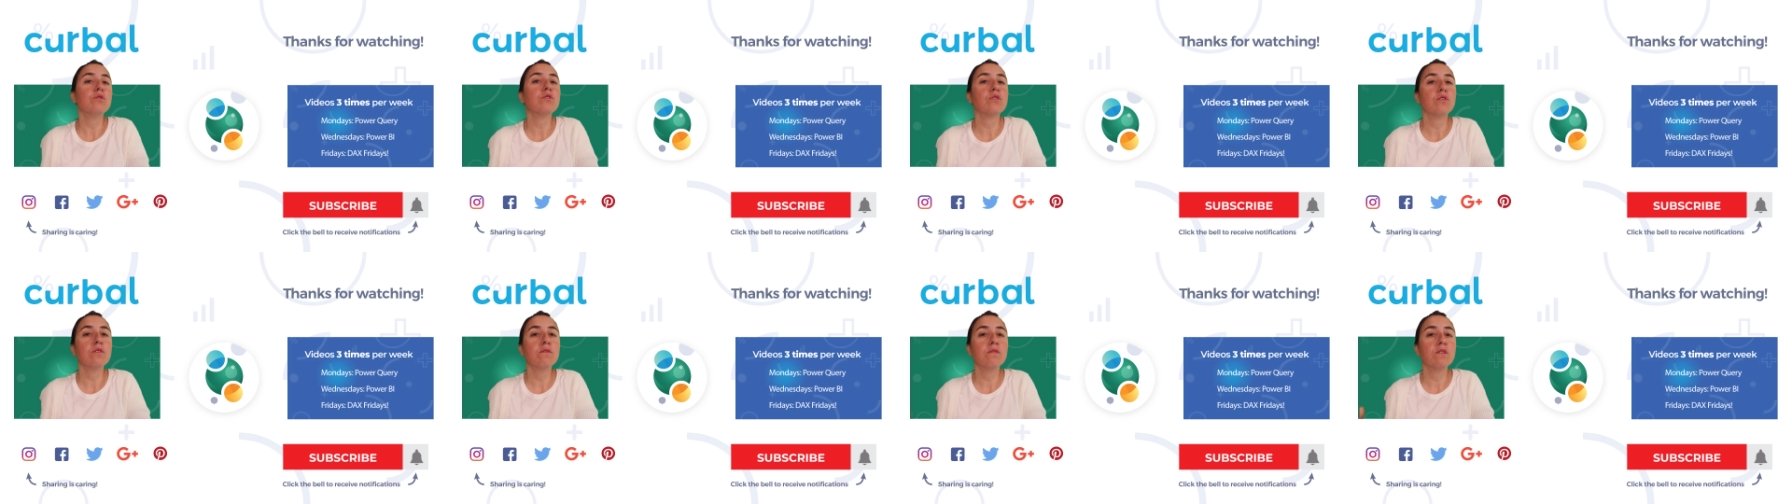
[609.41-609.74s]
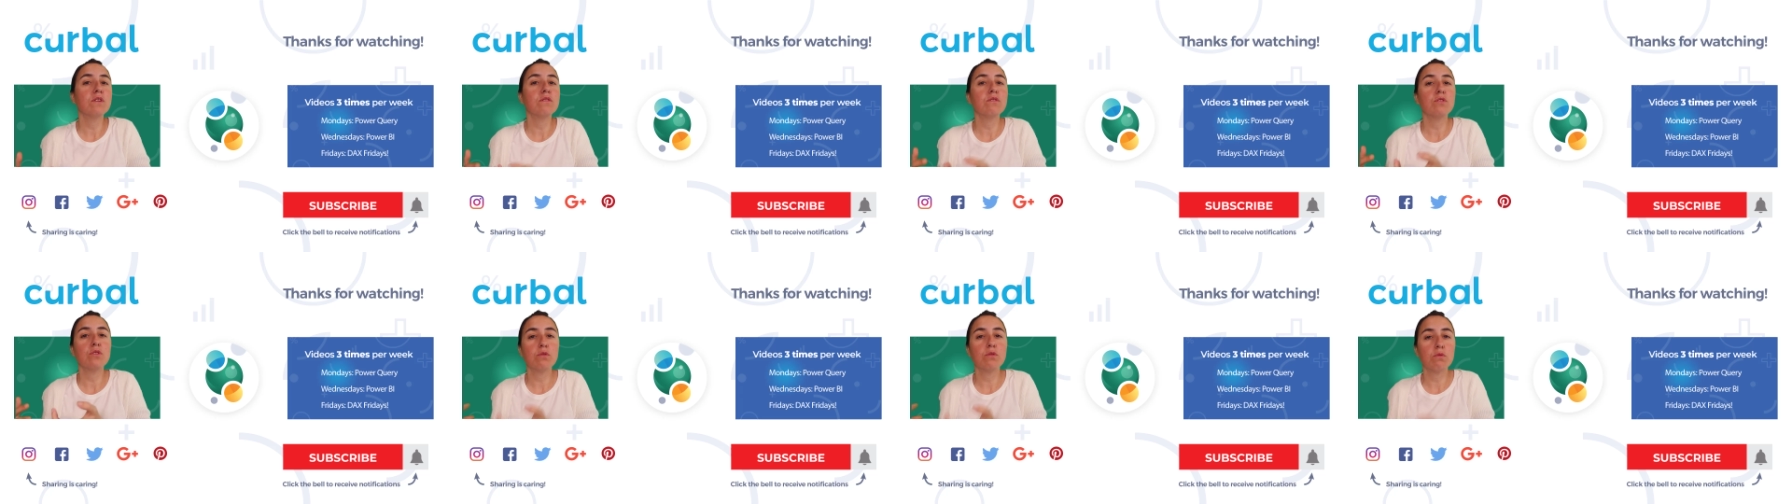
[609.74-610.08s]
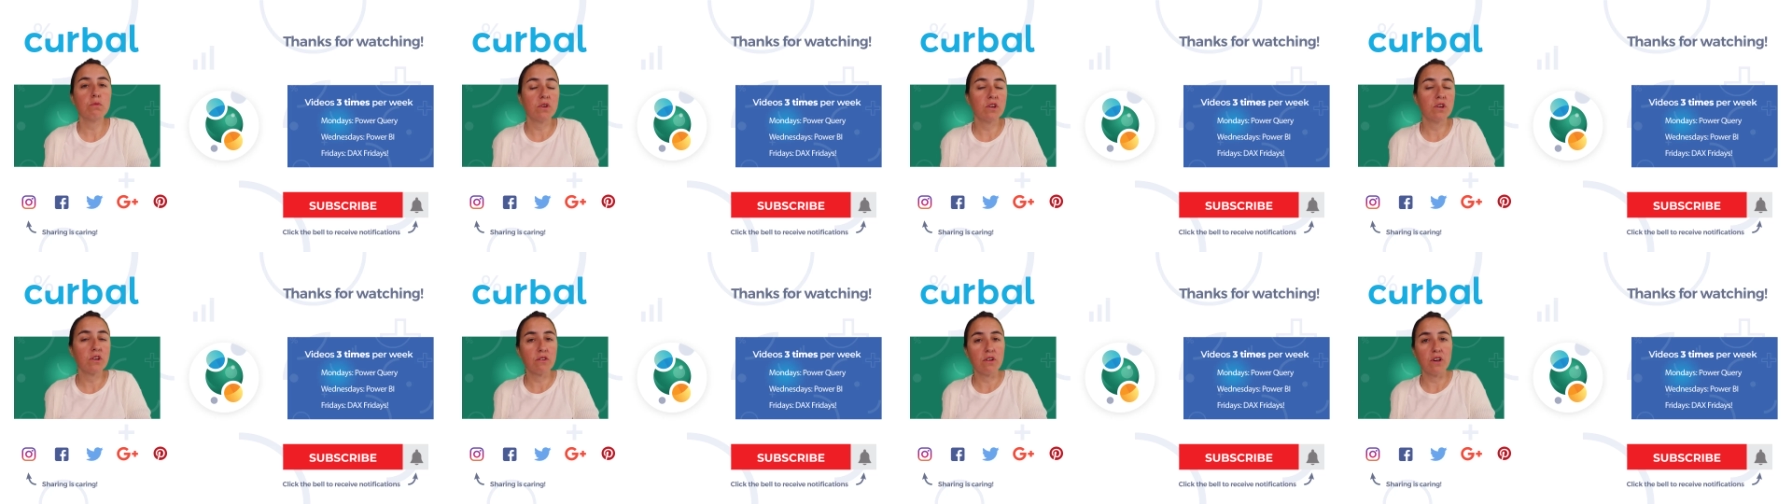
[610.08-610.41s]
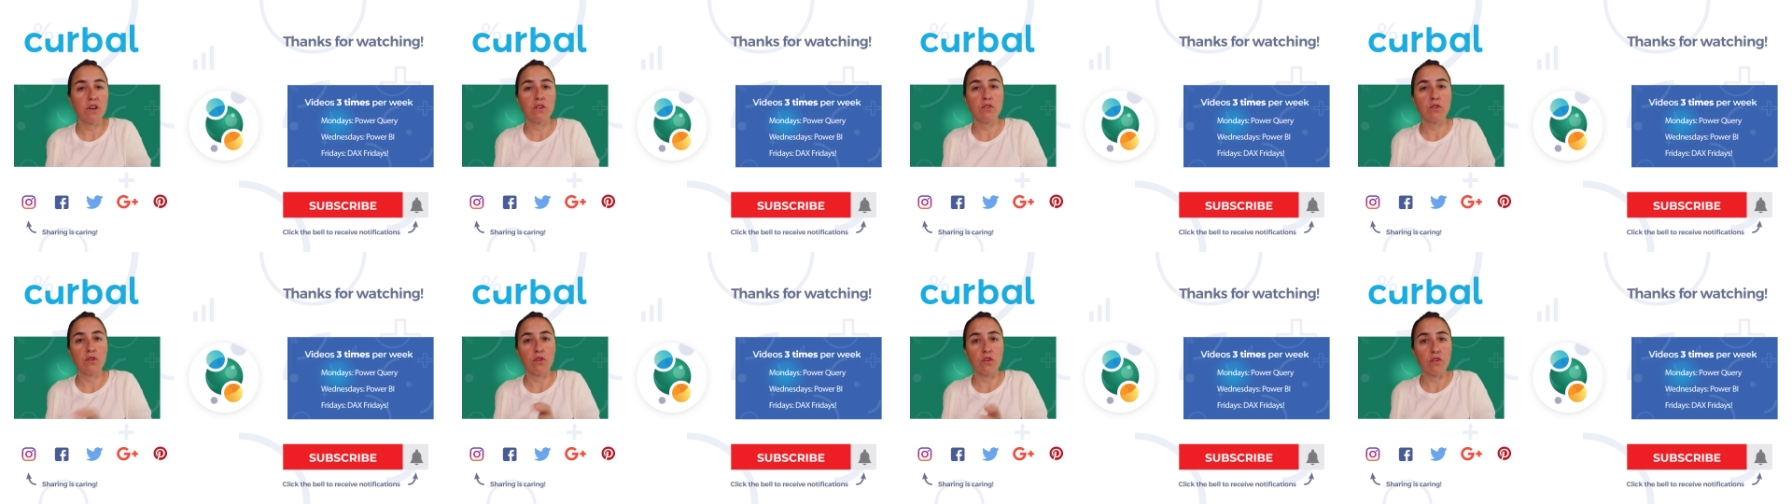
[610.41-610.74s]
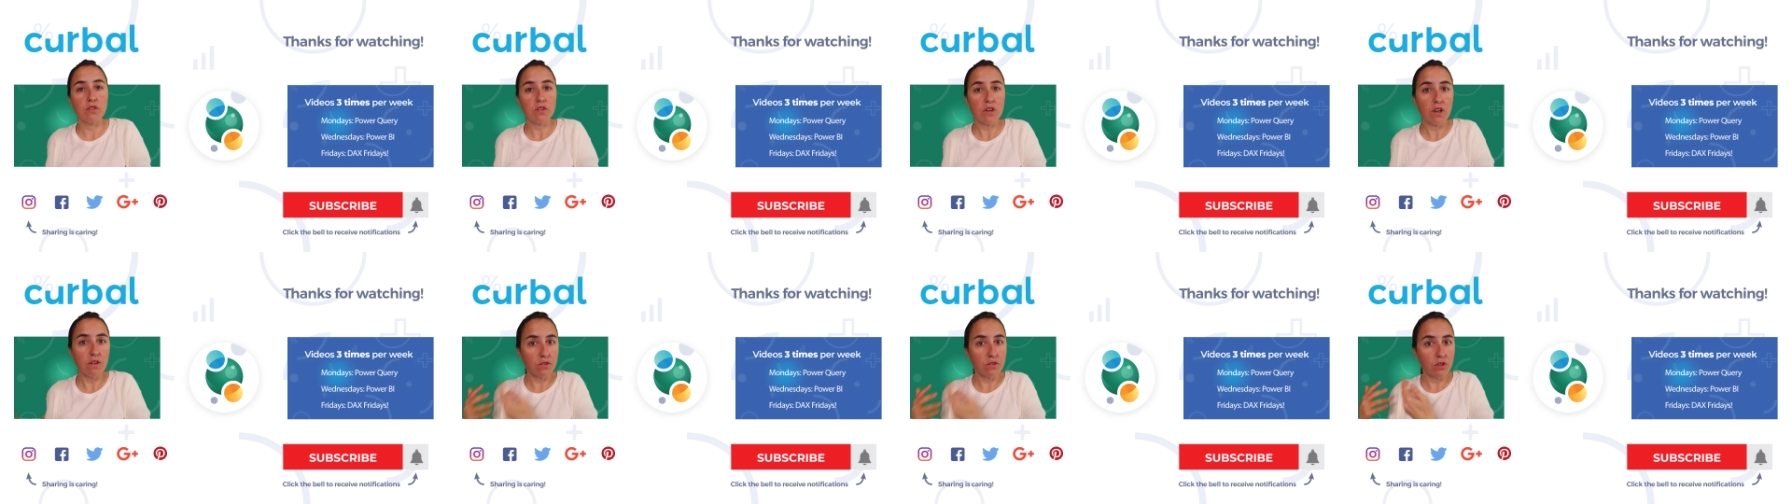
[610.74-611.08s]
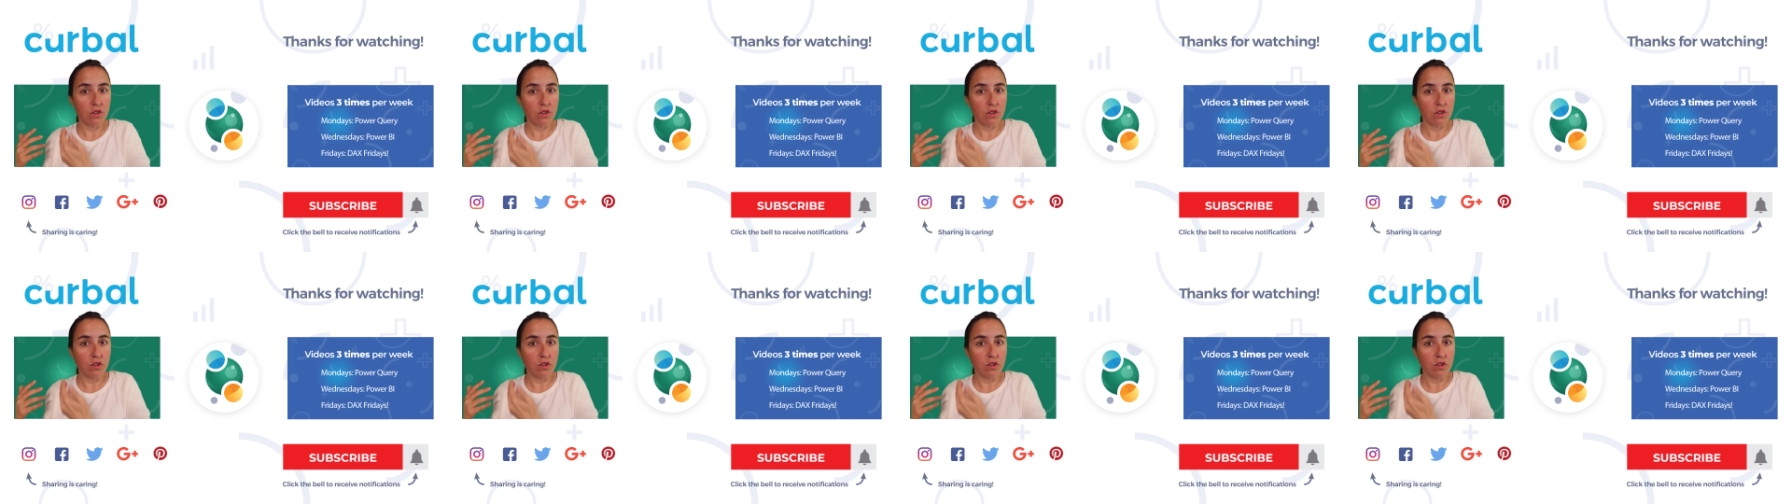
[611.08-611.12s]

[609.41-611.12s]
So even if you don't want to create it to yourself,